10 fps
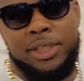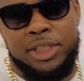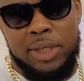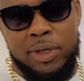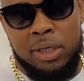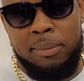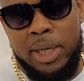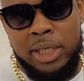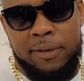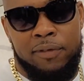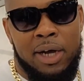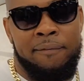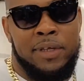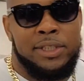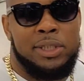share, and comment. If you
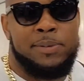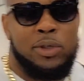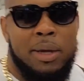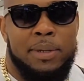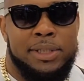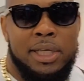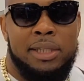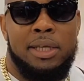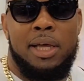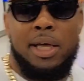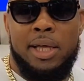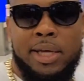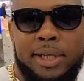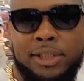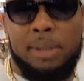haven't subscribed as yet,
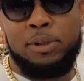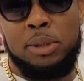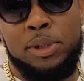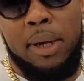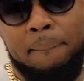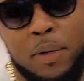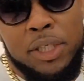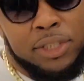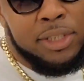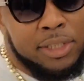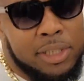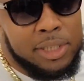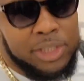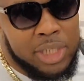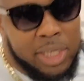the subscription button,
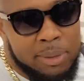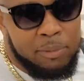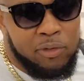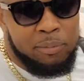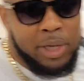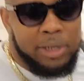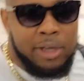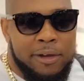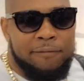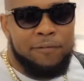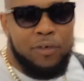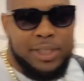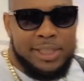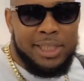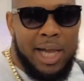join the movement.
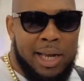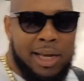Freestyle.